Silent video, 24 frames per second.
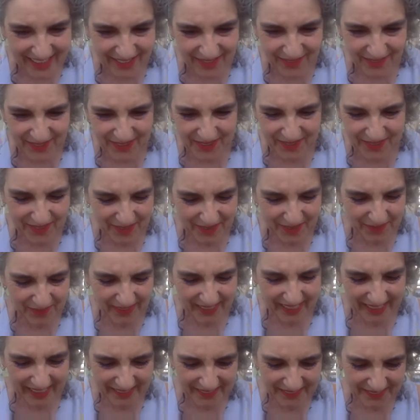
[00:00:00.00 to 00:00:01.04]
confused
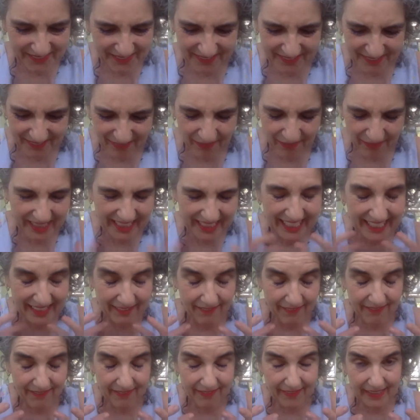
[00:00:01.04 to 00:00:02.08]
about or want to
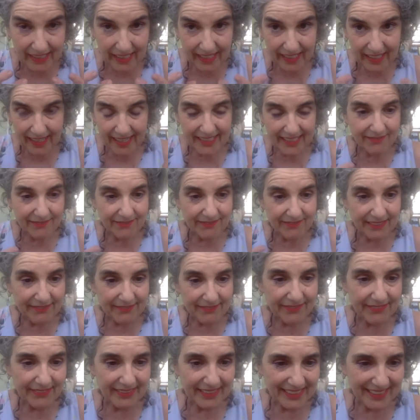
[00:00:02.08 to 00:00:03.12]
give a kind of
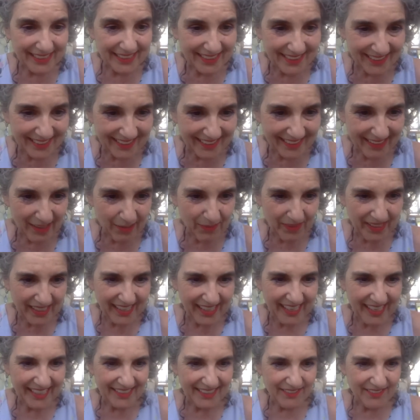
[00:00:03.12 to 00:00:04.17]
reverence to them, a
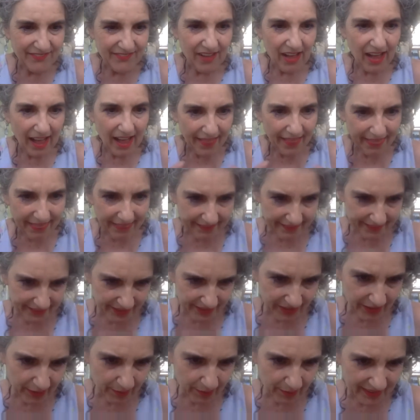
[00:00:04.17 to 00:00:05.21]
kind of
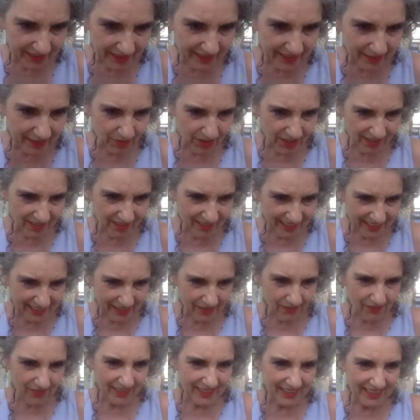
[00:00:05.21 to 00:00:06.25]
authorship to them, just like
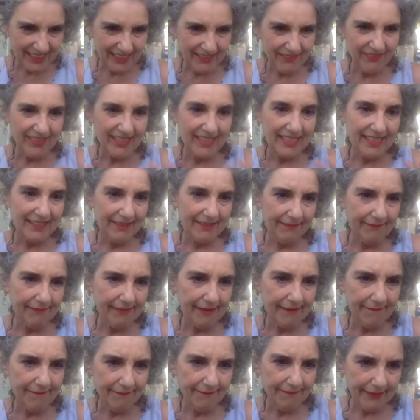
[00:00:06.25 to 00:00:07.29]
I want to give a kind of
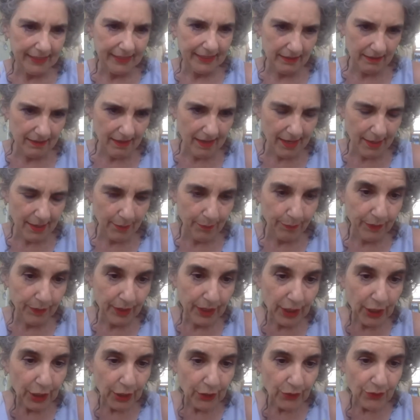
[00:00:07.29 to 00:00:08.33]
reverence um,
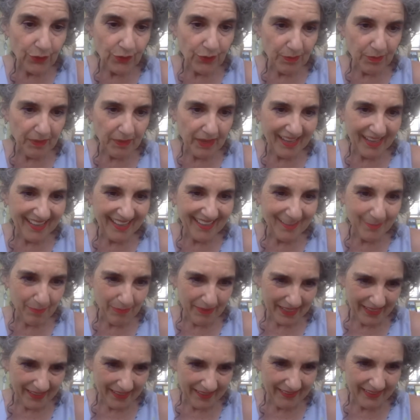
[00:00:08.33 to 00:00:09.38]
to my
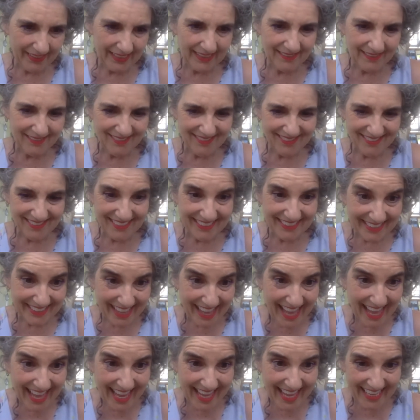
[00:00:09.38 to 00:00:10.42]
parents'
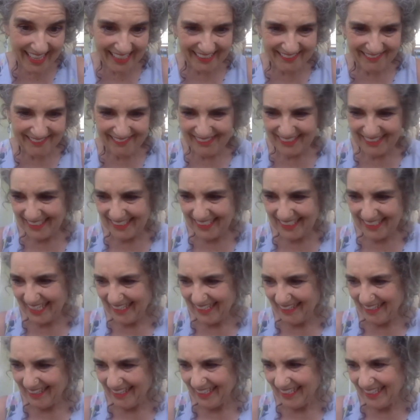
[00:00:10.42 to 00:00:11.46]
lives. And
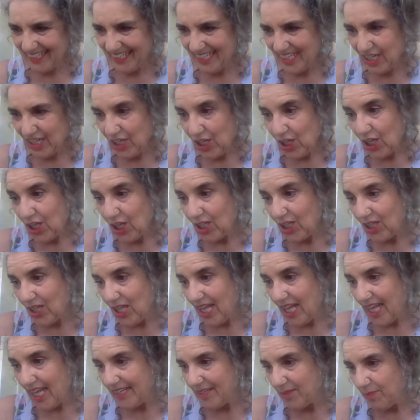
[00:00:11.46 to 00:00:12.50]
I think a
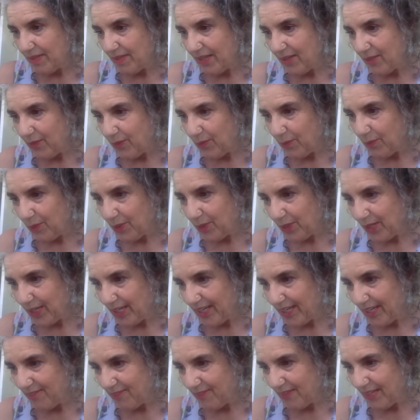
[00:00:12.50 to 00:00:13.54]
lot about the work
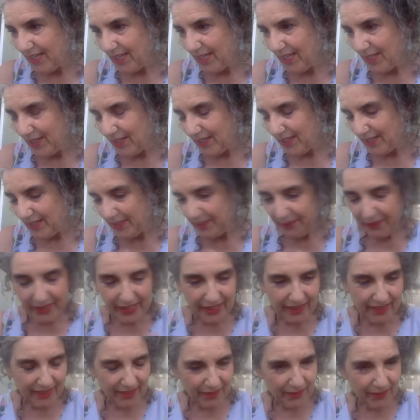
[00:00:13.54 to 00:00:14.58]
of uh, the
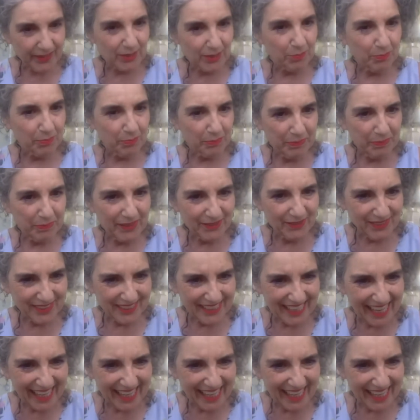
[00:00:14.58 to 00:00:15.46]
literary theorist Peter